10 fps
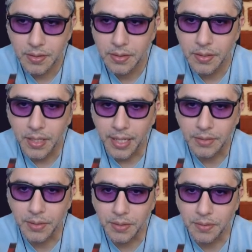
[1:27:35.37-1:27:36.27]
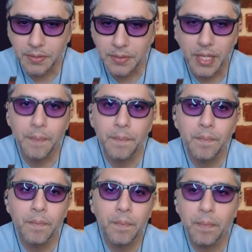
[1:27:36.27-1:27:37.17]
I guess we don't. Okay.
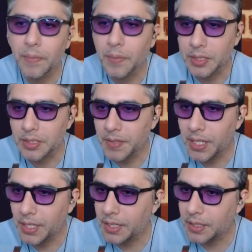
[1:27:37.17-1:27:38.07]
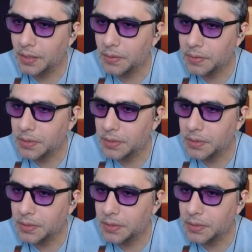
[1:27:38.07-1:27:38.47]
We'll just leave that alone.